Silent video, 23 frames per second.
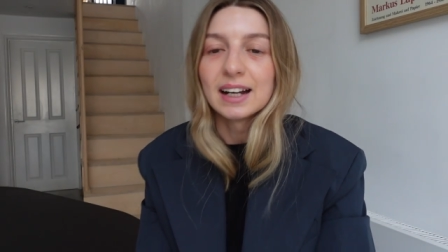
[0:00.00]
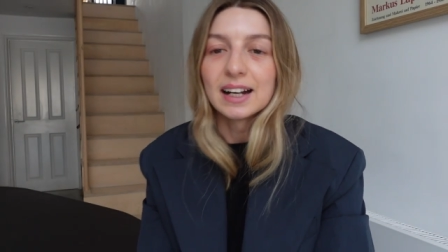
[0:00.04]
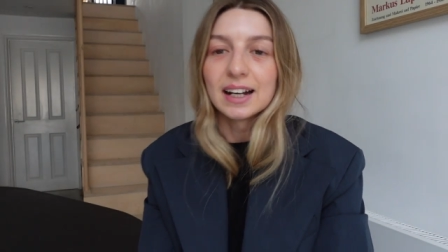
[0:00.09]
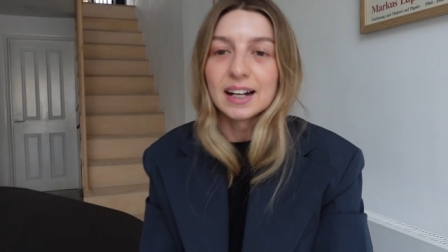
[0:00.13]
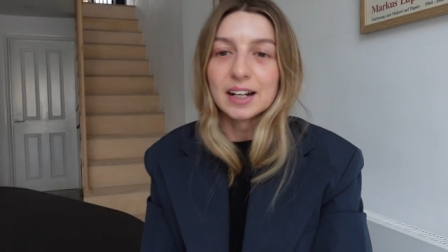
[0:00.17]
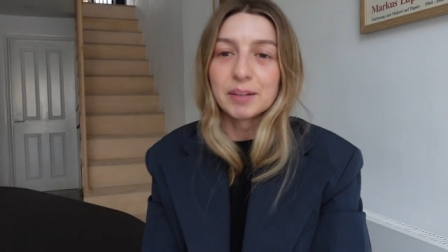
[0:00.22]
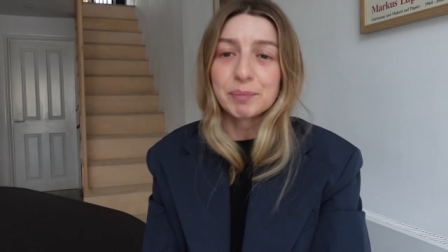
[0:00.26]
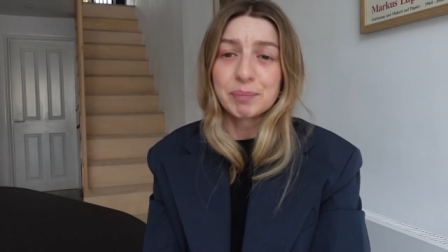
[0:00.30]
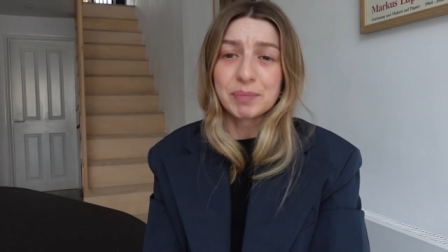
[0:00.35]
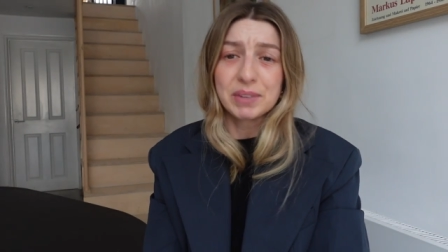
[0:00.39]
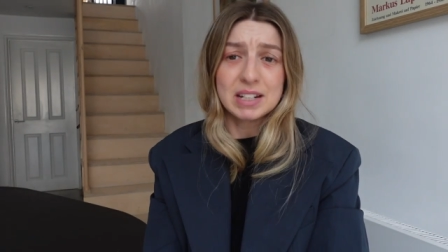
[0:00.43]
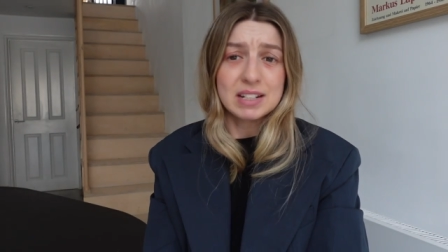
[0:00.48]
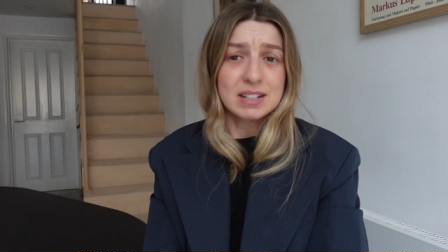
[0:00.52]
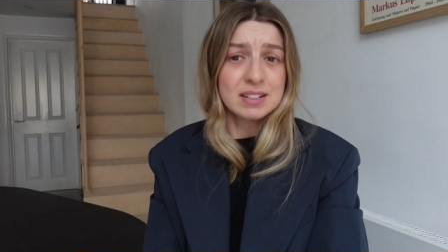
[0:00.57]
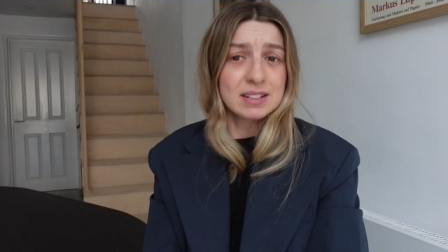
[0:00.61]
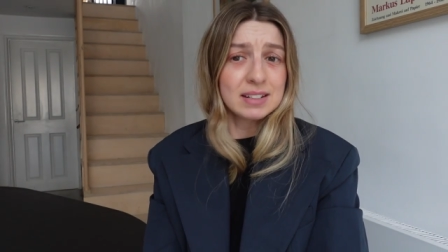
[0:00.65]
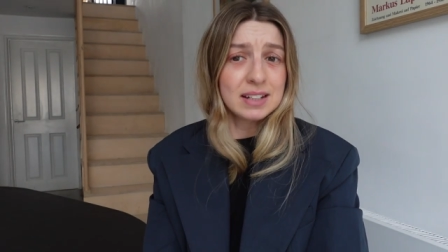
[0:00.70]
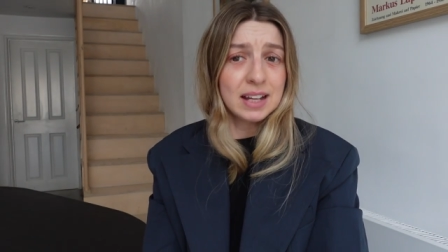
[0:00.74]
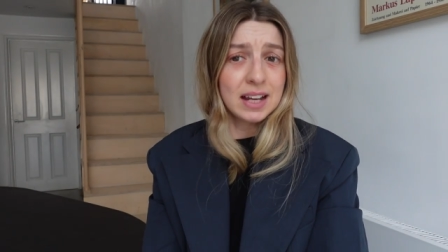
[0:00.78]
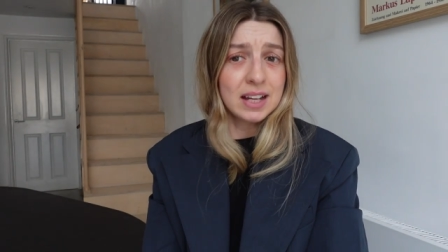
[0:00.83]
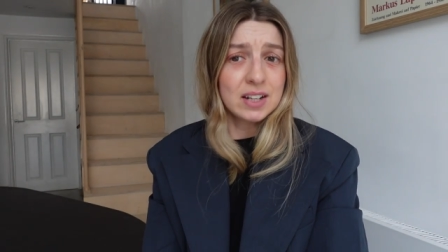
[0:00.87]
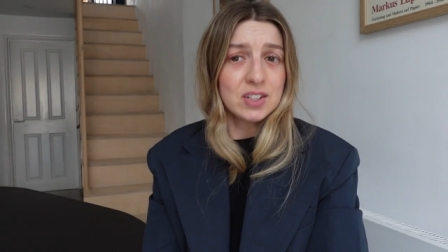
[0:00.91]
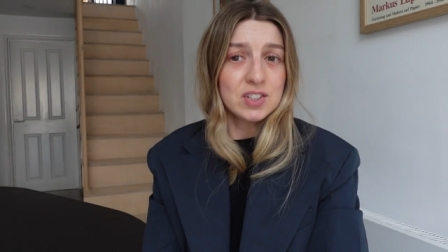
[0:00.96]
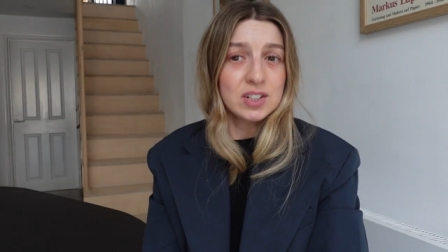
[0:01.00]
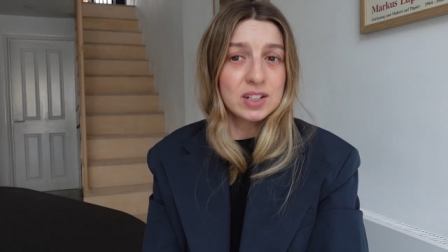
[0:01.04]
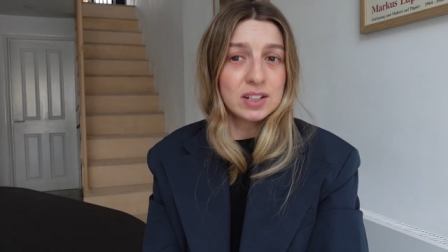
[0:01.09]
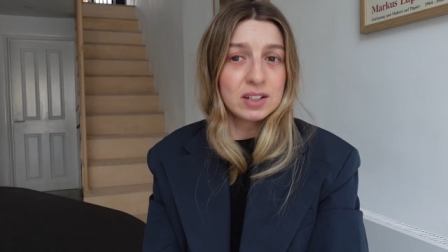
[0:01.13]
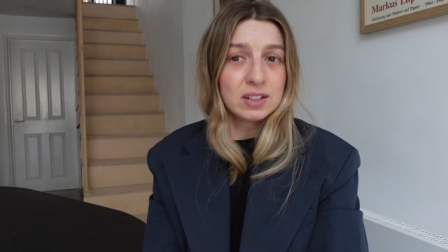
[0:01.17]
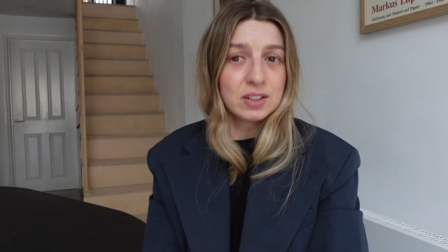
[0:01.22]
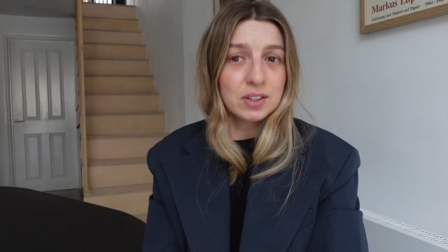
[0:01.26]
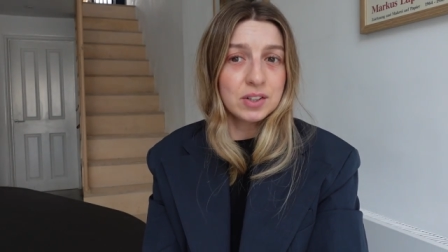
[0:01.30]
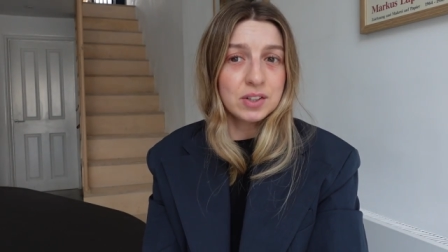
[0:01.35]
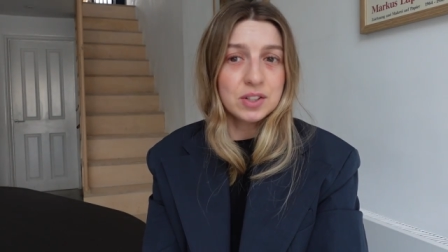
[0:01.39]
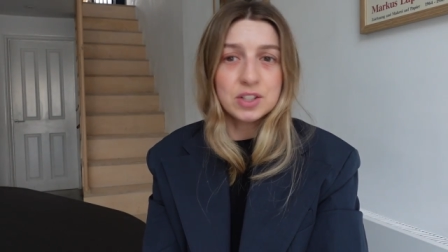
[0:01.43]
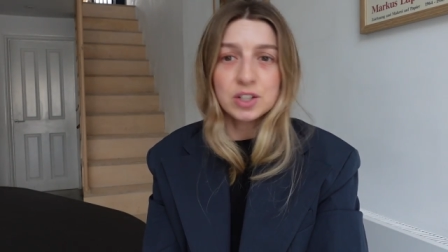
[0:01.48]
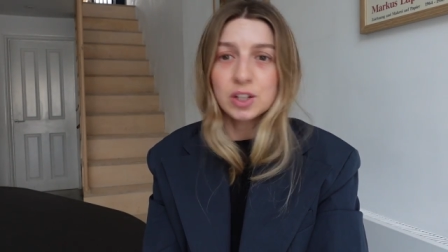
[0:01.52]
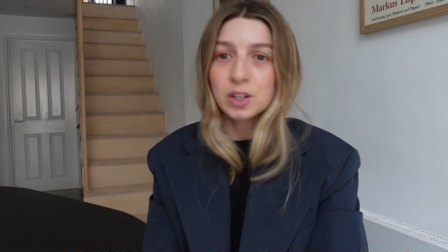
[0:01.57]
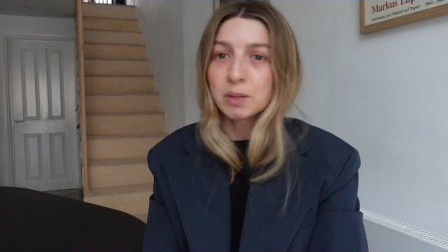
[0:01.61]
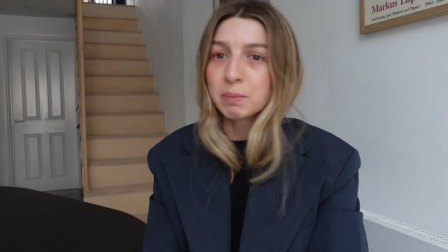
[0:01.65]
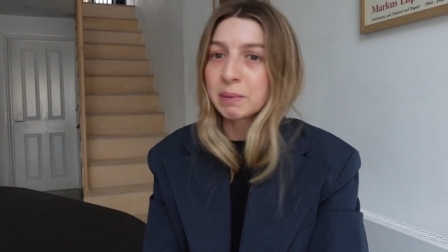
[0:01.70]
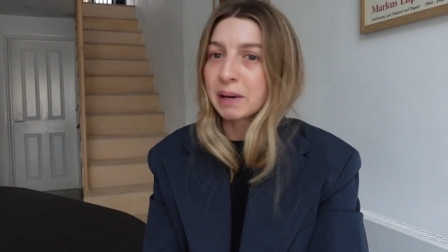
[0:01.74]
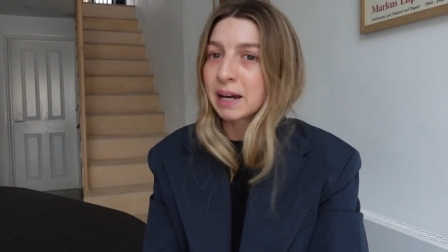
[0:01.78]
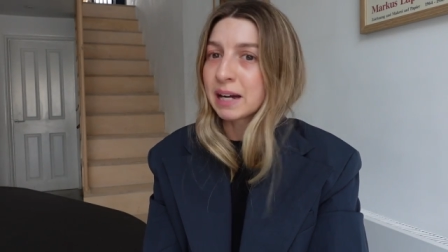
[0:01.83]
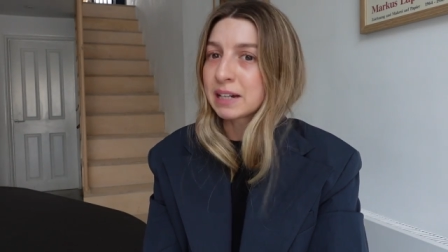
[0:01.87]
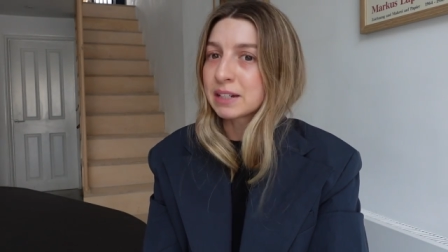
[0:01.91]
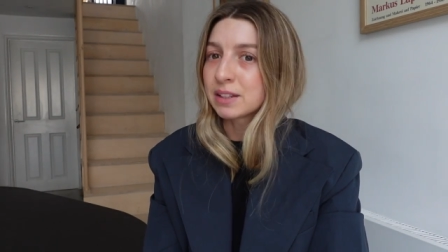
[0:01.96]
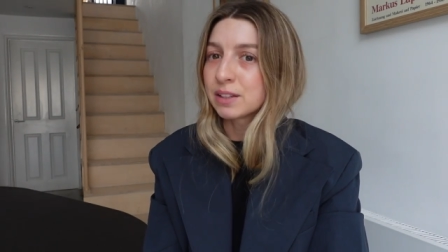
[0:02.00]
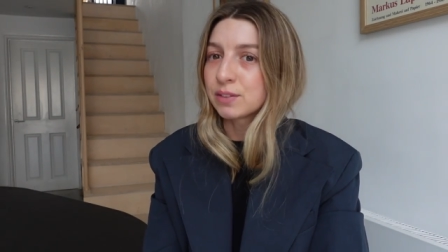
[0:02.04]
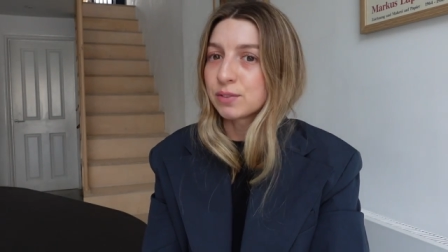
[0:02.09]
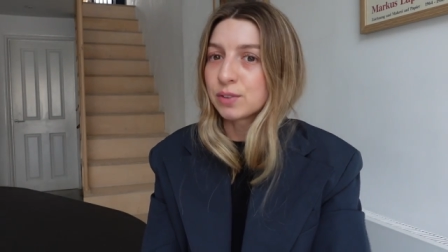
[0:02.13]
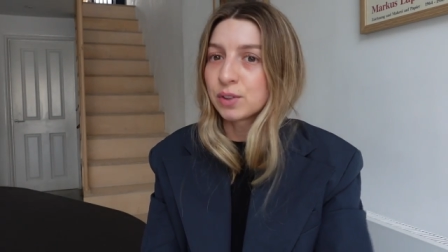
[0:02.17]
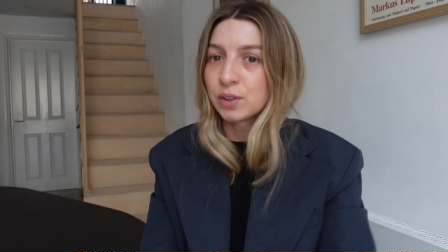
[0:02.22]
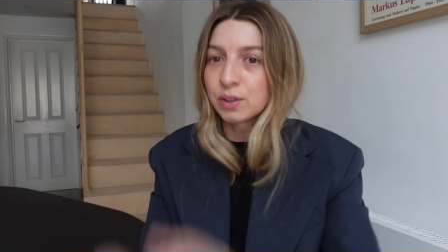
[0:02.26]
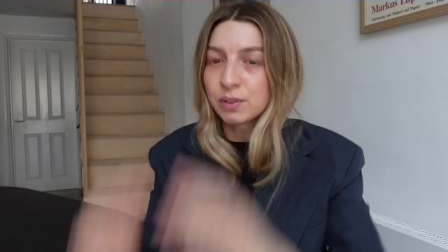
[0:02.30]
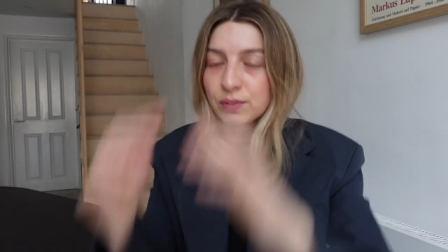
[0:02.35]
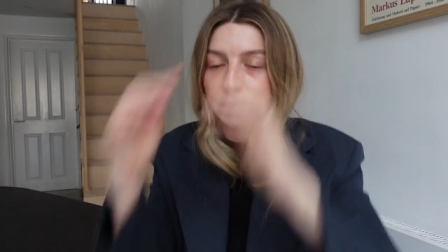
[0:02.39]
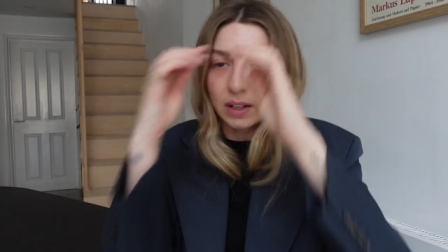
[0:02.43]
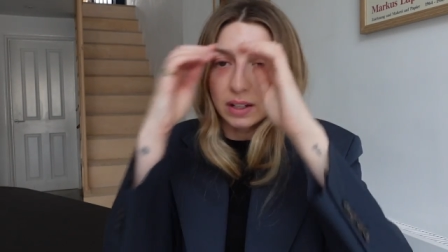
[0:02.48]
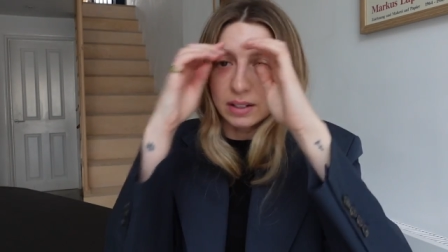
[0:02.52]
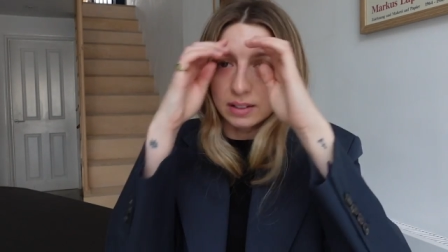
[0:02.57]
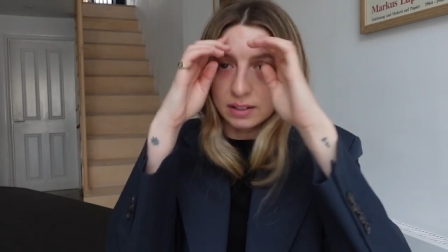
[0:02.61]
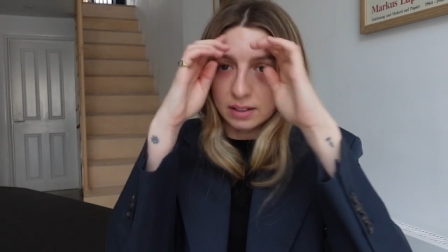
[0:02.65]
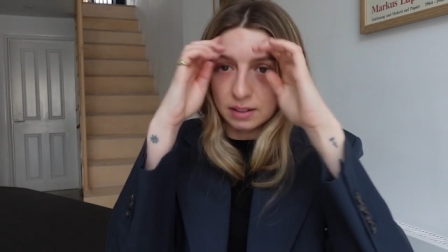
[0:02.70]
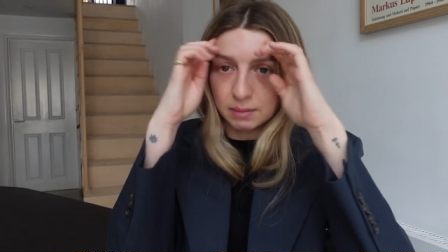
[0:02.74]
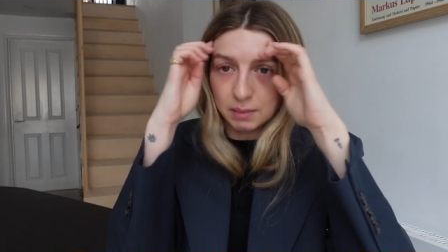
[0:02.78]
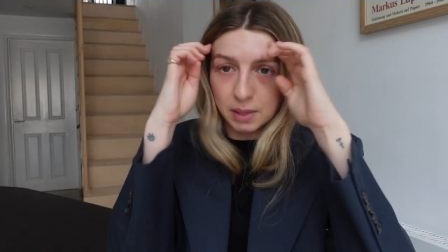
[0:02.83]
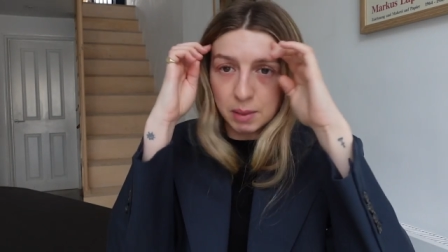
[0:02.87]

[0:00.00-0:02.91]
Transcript: Um, it doesn't actually look too bad in the viewfinder.